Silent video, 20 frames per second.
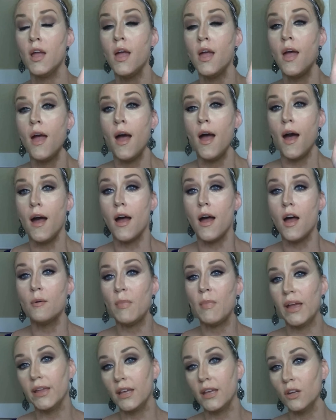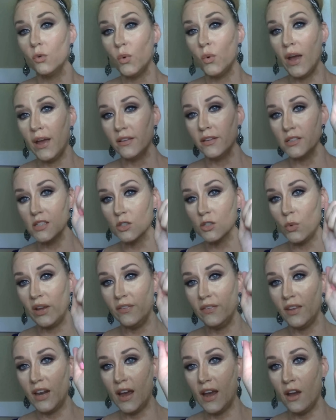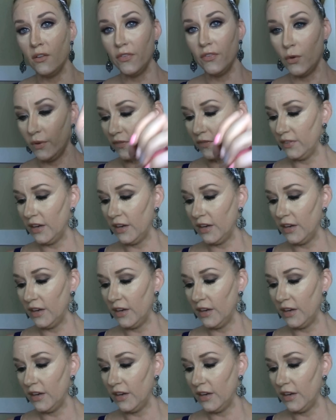I get it wet, squeeze it out so it's